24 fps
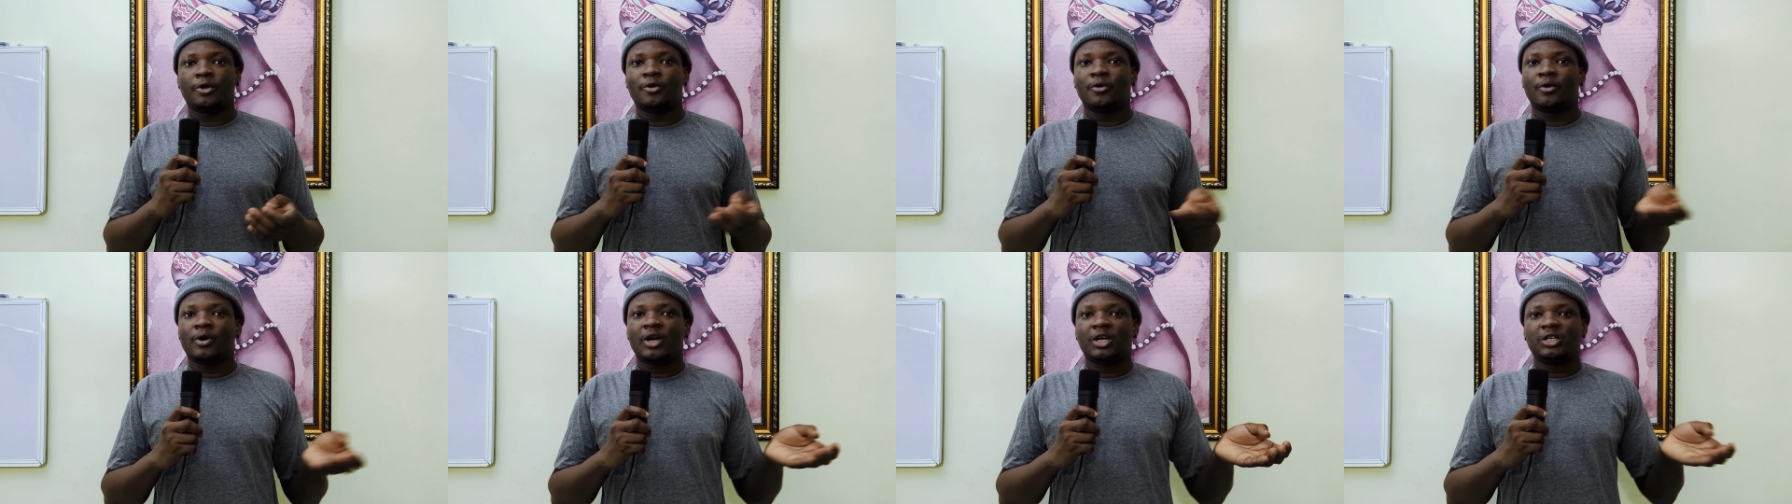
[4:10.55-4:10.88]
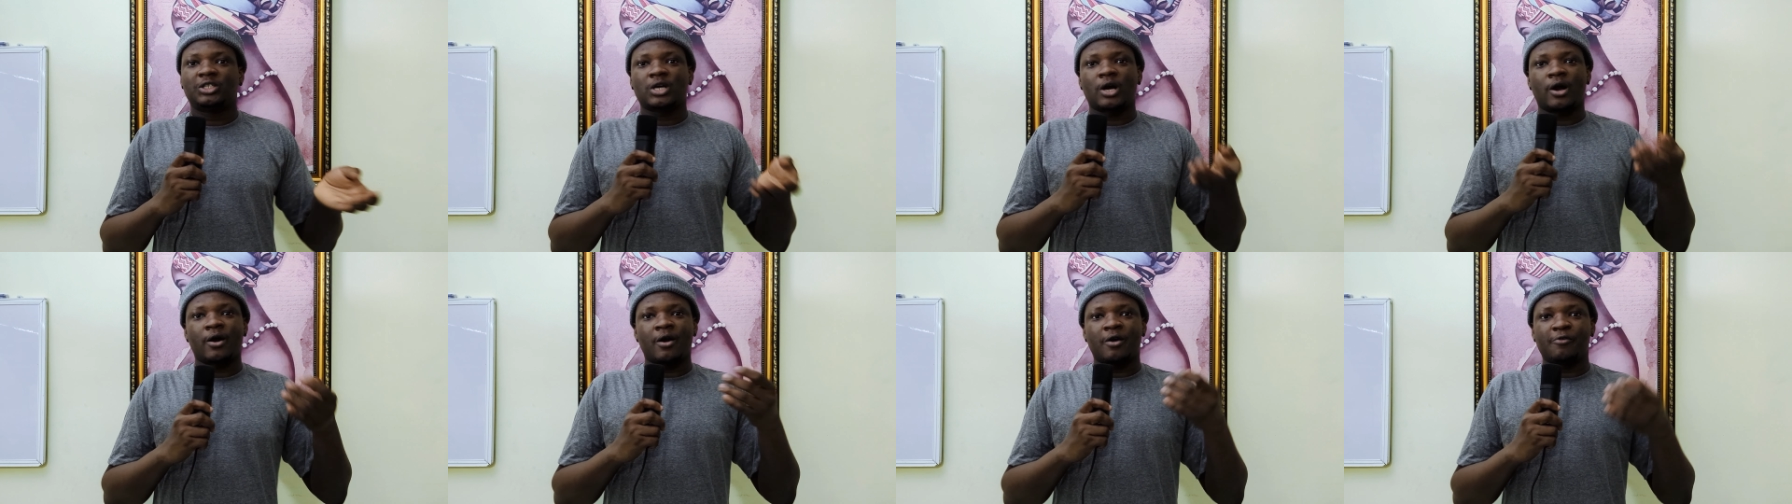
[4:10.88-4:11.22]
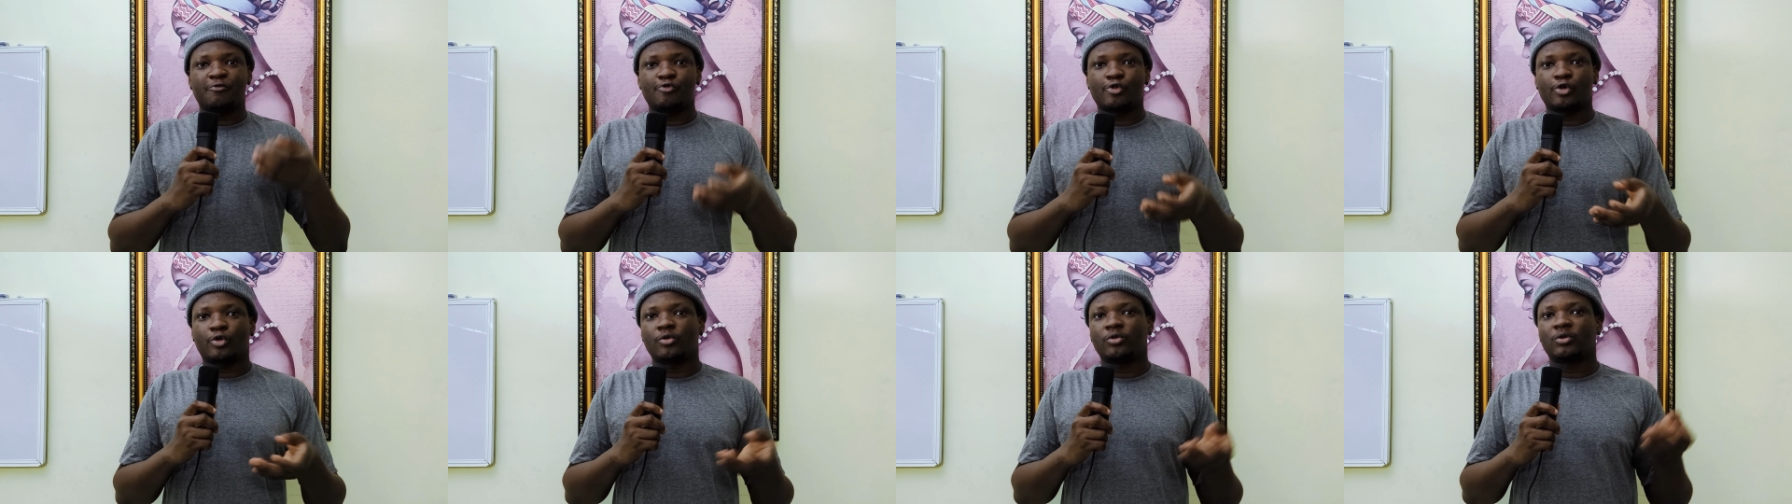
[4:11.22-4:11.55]
You know, H R
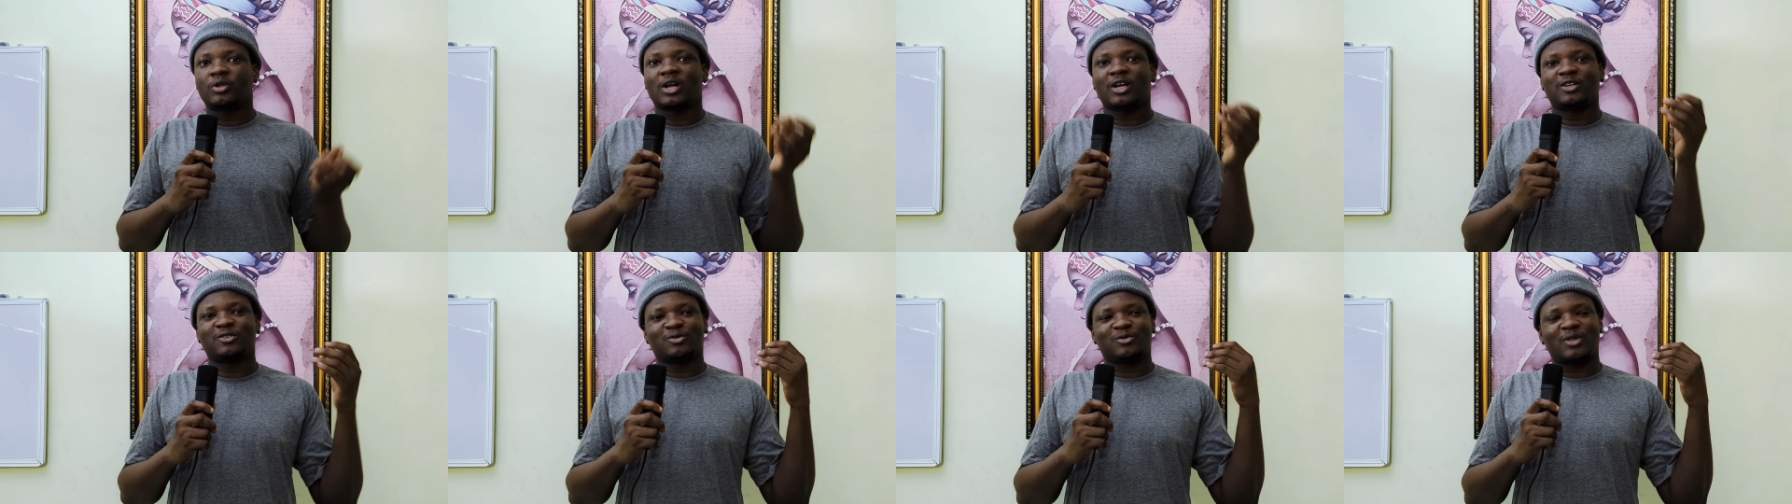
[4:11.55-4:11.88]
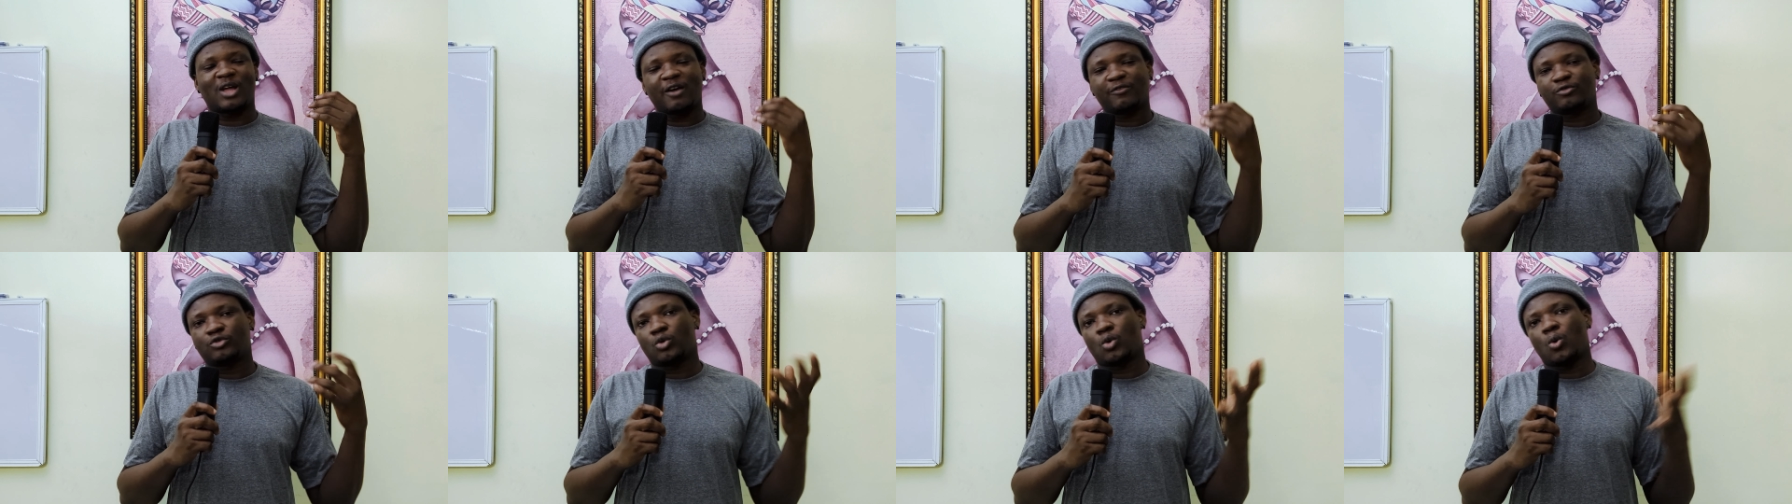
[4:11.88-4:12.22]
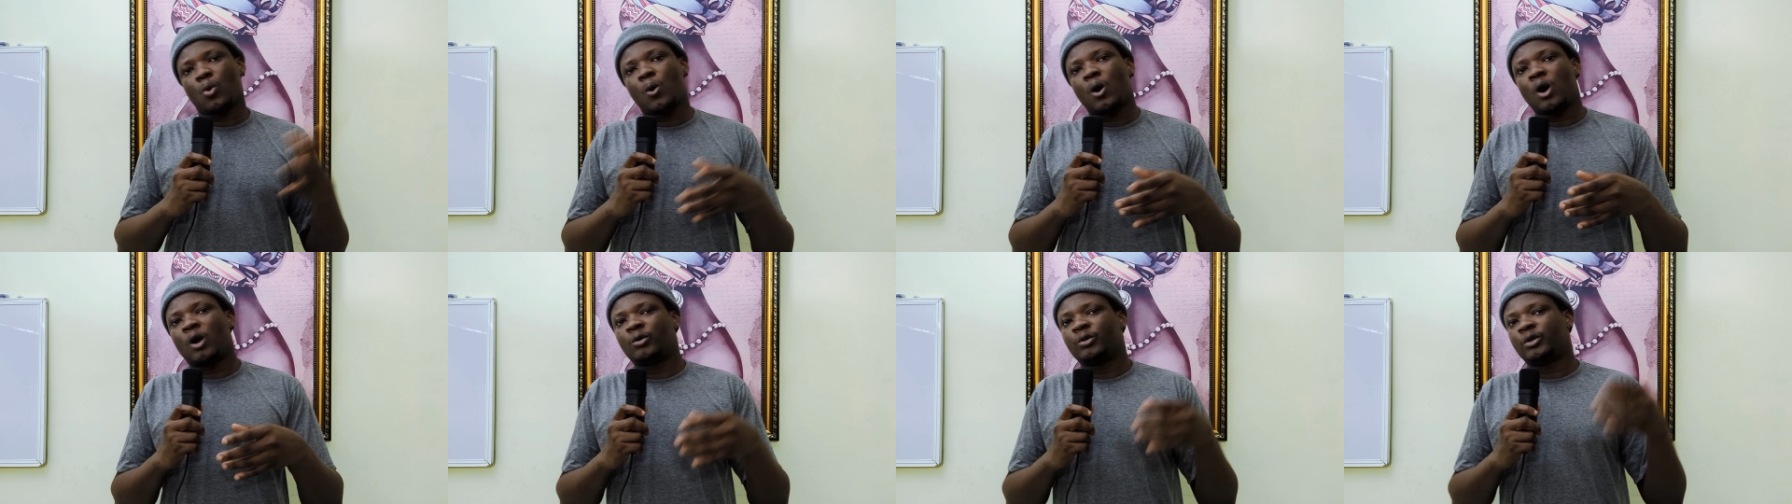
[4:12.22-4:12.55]
and recruiters would have to
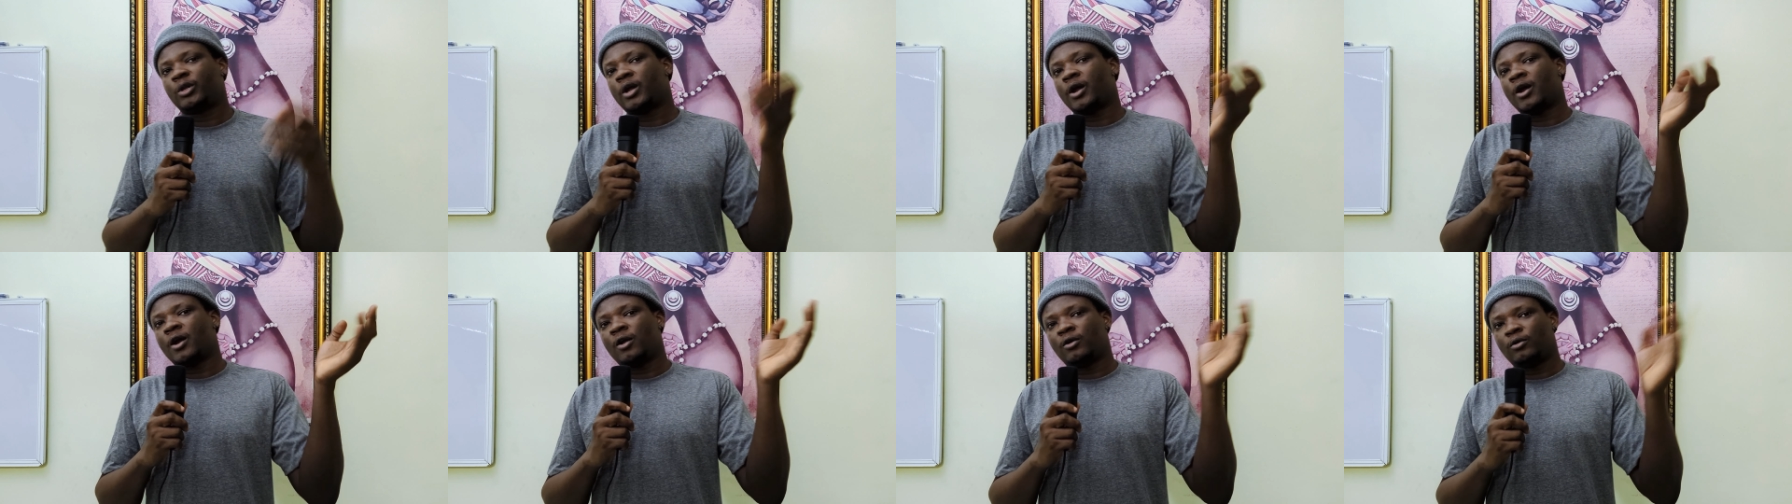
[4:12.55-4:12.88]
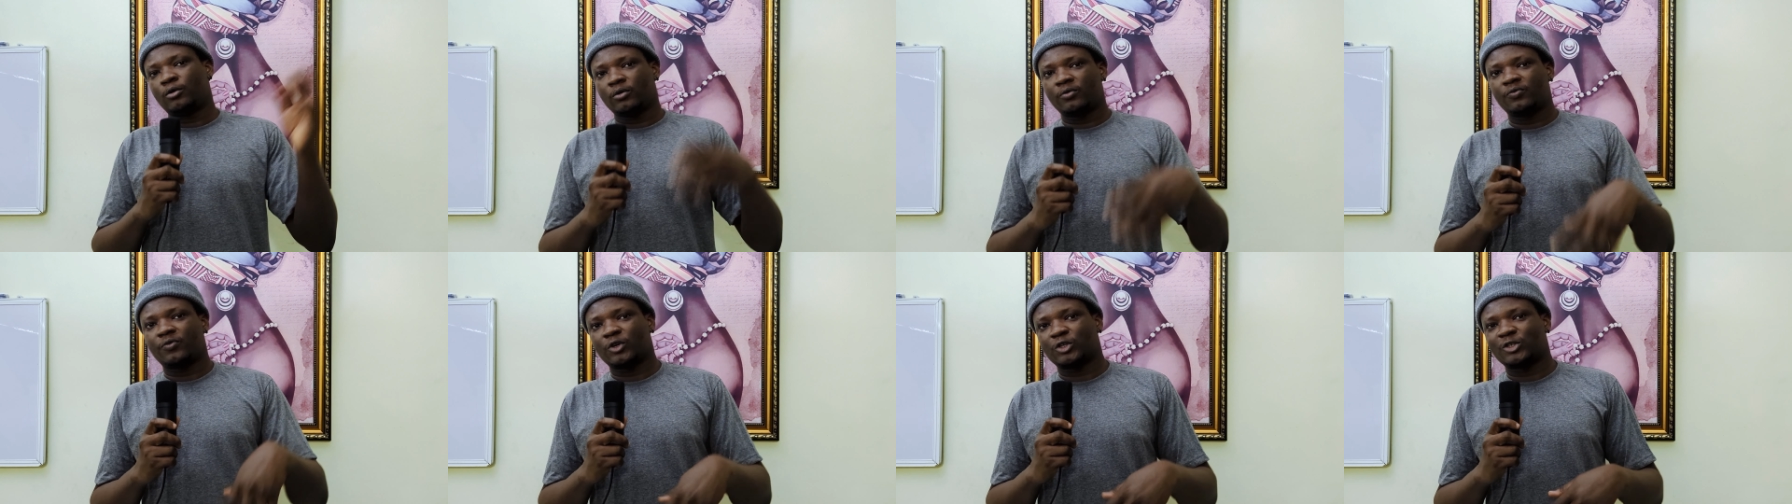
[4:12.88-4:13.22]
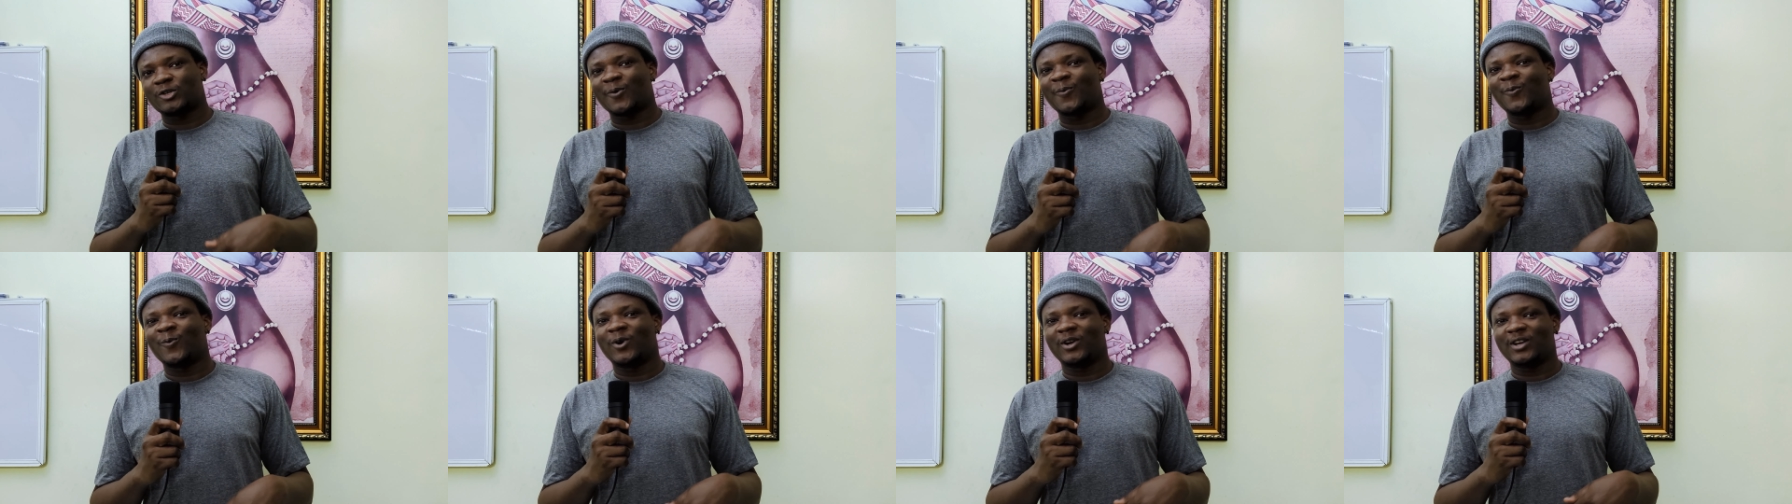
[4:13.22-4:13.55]
go out there and look for
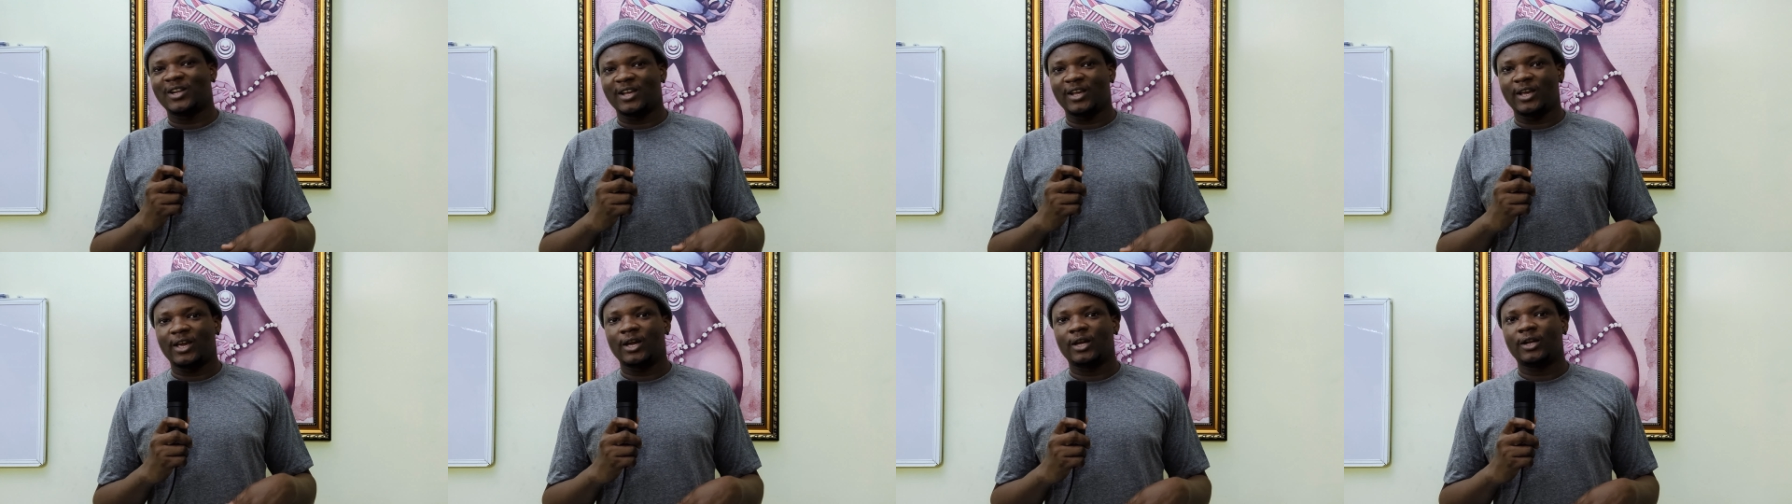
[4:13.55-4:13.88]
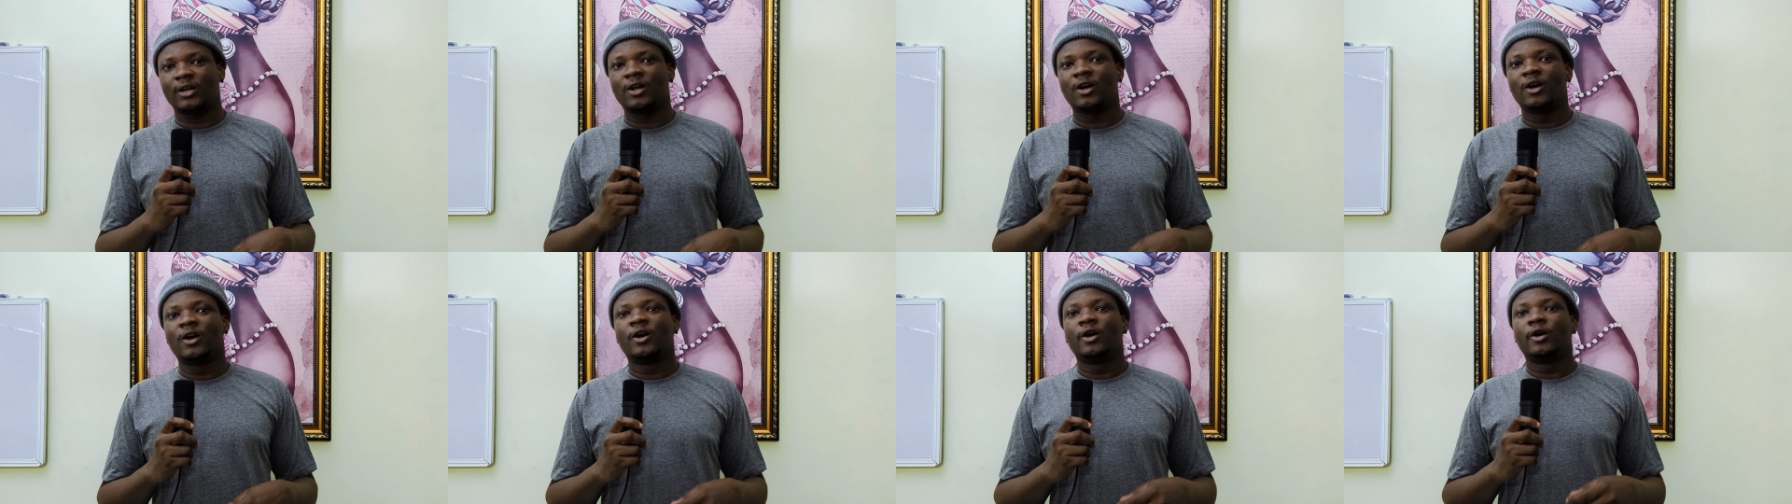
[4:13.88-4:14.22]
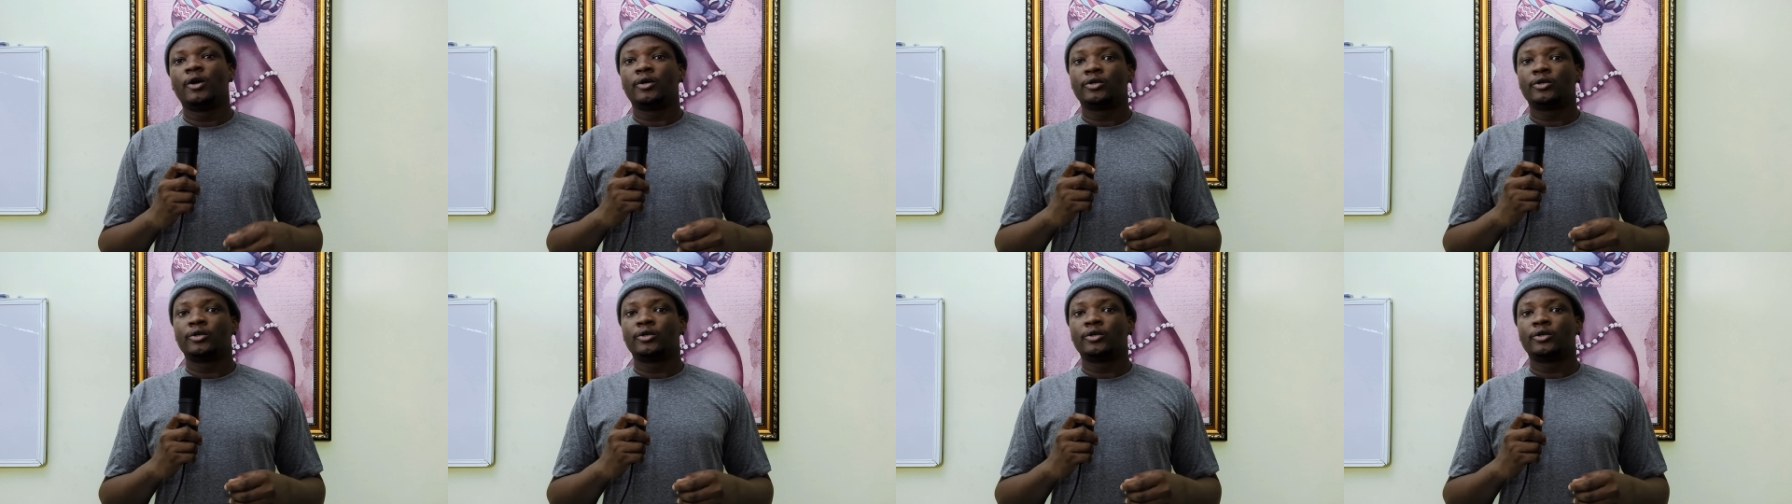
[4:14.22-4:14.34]
someone again.